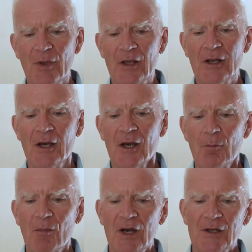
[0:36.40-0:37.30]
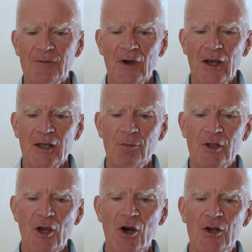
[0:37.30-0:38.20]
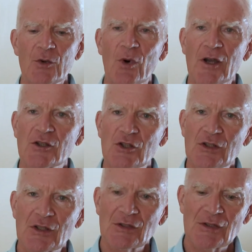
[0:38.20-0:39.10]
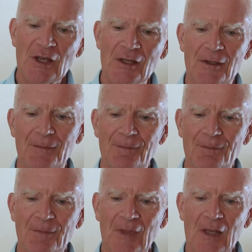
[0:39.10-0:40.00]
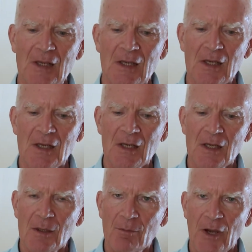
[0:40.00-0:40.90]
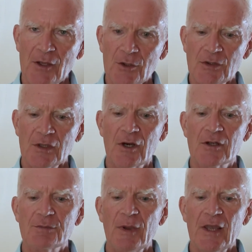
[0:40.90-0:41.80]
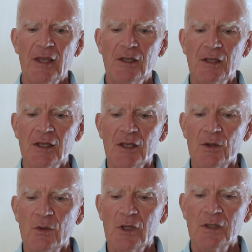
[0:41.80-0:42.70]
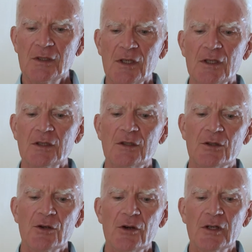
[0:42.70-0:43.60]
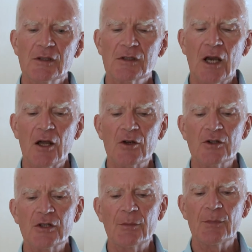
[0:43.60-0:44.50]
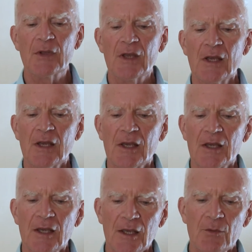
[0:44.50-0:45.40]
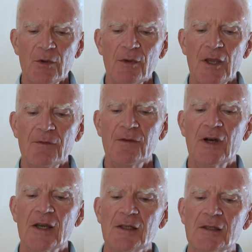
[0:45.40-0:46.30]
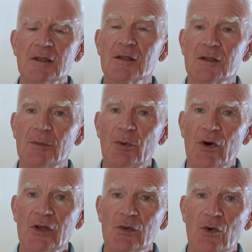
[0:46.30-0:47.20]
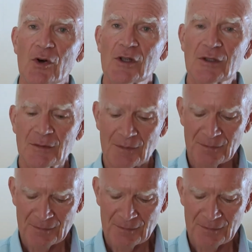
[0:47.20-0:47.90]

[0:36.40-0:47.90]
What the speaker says: been modified beyond what Jesus said. By using our spade, we can dig into current scholarship and we may find the point of origin.